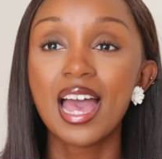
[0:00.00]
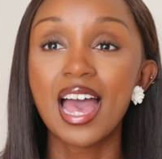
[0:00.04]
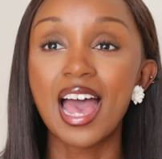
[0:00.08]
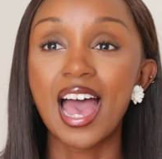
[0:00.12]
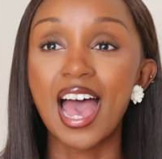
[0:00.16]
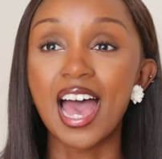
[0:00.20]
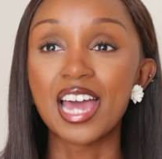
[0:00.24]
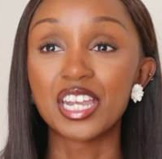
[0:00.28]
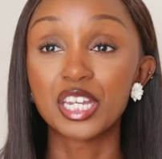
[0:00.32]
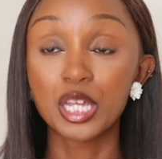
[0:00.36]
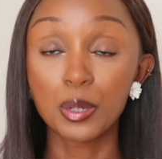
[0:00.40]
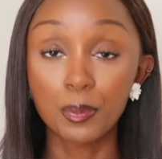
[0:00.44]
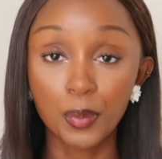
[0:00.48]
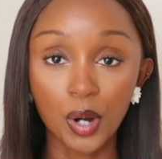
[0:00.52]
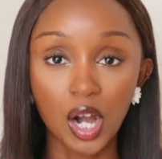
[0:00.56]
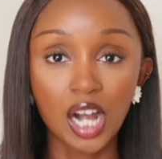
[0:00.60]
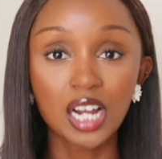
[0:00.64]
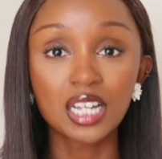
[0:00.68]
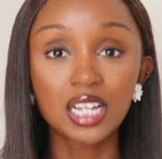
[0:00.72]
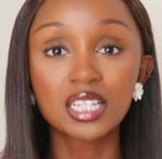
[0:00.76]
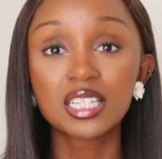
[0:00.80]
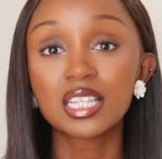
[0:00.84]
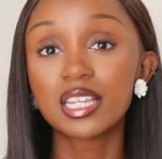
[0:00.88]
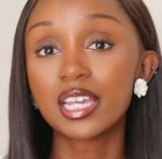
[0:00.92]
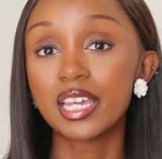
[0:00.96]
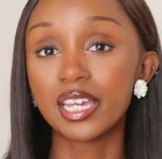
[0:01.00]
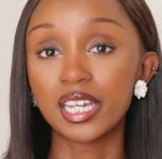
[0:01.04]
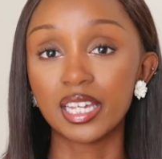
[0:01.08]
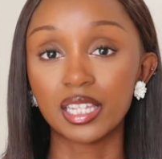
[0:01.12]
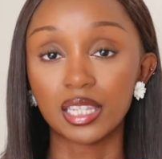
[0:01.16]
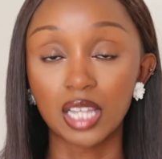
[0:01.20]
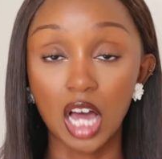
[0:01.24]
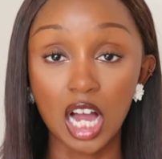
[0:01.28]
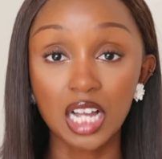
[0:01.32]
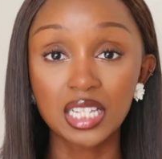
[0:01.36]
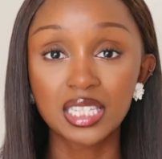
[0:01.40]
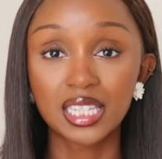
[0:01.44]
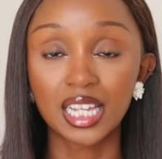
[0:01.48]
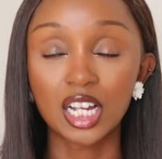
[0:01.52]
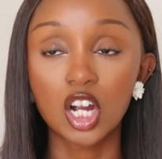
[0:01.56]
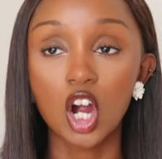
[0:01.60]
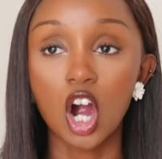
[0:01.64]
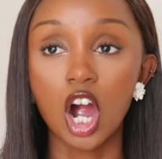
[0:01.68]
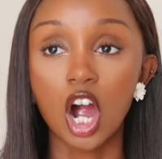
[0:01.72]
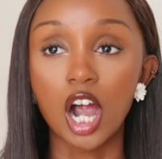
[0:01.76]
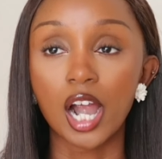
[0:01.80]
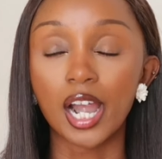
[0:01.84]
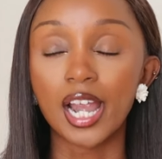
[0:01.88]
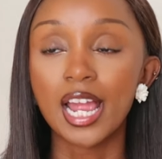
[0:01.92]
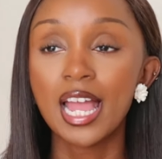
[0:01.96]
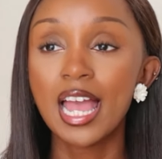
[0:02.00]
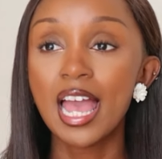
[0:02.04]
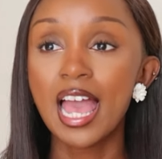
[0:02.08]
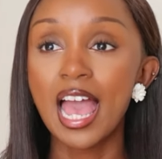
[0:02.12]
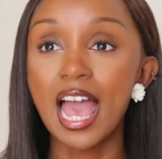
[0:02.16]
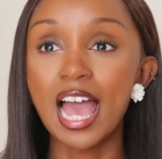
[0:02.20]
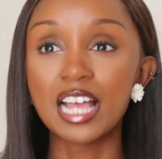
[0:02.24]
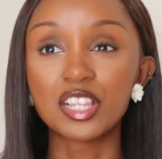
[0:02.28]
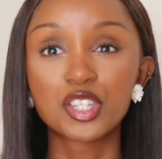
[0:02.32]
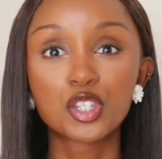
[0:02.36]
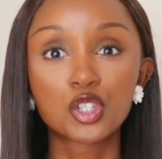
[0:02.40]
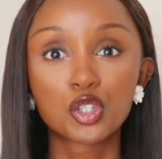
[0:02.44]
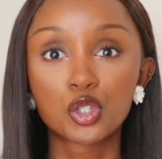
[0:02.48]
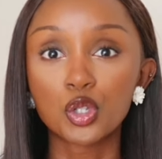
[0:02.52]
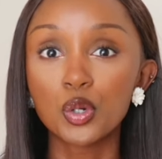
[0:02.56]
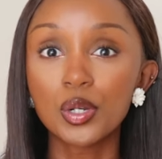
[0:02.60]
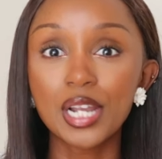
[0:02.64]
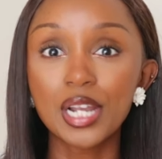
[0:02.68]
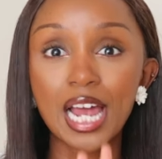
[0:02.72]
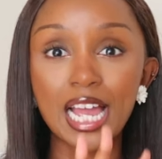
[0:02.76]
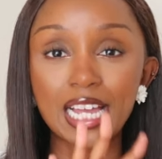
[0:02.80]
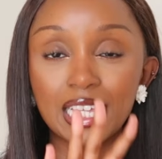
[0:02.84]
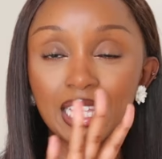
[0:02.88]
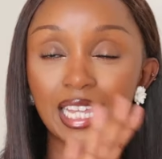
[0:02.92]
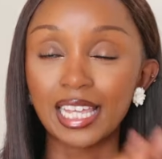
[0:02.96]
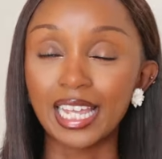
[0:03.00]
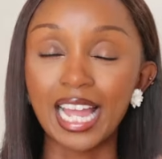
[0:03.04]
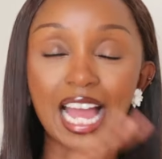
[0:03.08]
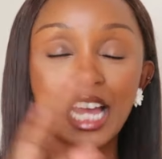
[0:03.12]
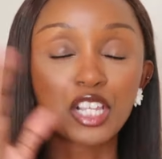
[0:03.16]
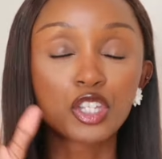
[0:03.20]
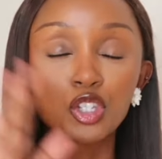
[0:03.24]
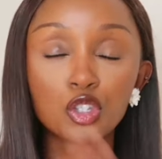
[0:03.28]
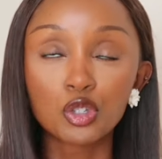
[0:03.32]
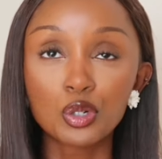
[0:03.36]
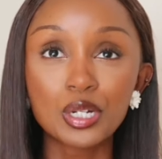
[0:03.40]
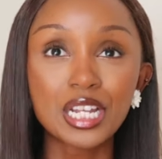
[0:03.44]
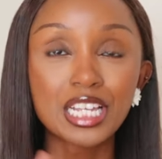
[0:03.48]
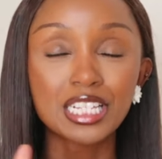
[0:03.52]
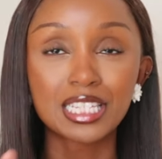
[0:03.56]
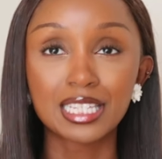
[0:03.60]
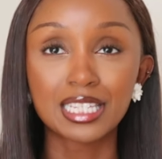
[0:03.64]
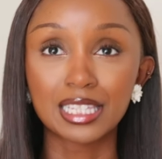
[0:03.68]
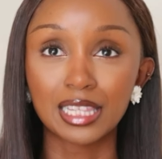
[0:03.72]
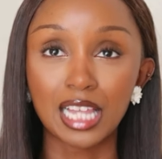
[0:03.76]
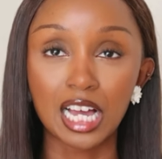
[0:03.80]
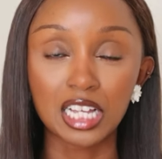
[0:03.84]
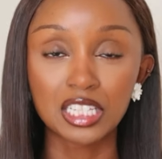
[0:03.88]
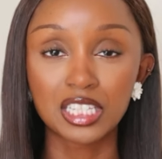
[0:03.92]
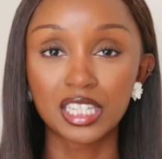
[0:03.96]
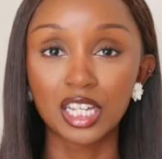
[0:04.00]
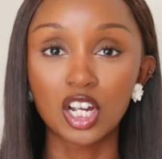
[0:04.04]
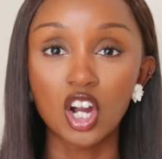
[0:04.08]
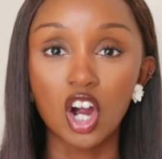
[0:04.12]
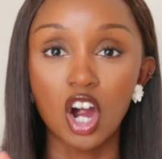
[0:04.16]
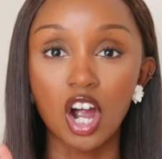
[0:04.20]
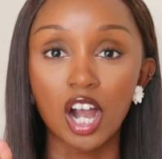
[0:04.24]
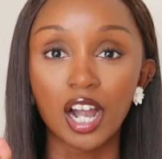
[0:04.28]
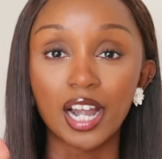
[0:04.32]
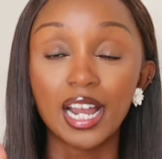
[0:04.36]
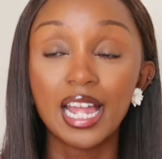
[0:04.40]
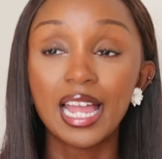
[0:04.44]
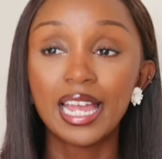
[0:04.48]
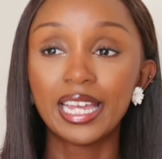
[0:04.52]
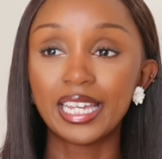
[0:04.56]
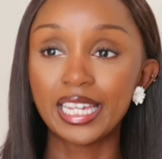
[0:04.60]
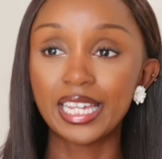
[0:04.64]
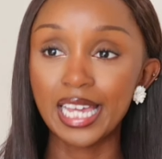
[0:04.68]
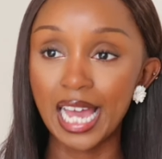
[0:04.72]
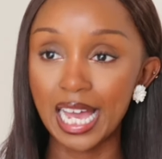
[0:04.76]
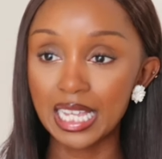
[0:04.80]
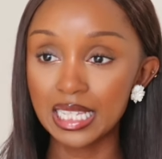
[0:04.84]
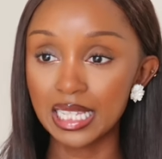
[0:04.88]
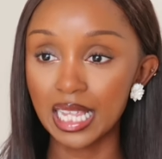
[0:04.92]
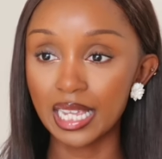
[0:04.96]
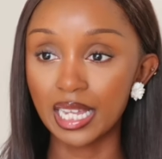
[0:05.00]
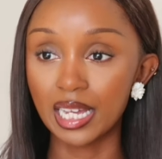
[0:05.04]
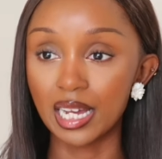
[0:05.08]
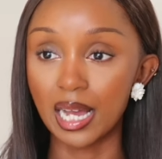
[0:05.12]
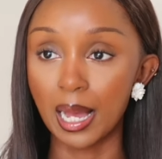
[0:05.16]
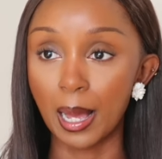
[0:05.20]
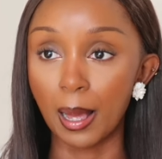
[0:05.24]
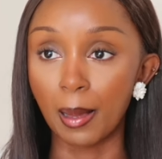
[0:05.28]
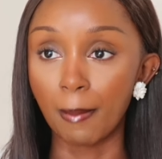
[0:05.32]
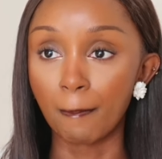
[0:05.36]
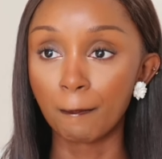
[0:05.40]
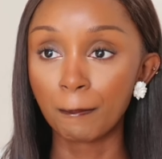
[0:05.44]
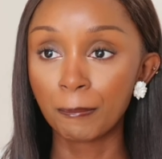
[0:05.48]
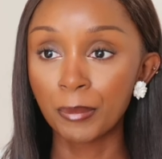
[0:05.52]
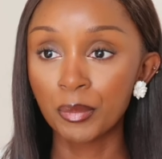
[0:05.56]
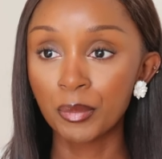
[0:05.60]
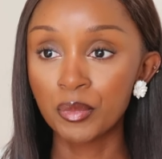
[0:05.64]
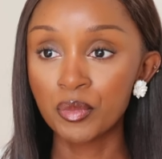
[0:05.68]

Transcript: And he parks, he locks the car. And as soon as he locks the car, he has I